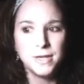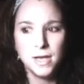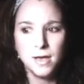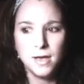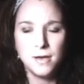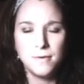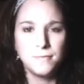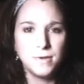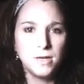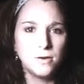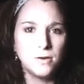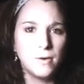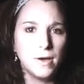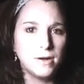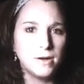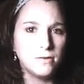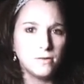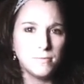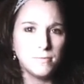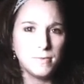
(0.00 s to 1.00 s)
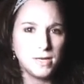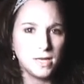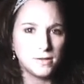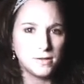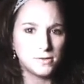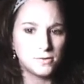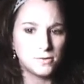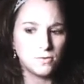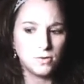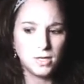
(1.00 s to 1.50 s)
I don't know many
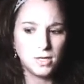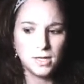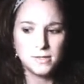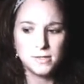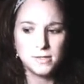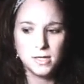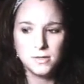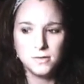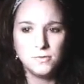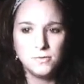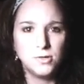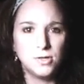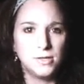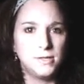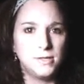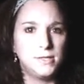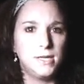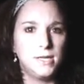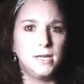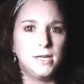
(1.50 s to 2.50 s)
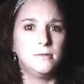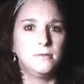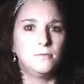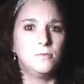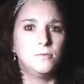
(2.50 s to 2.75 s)
unschooled kids that do just sit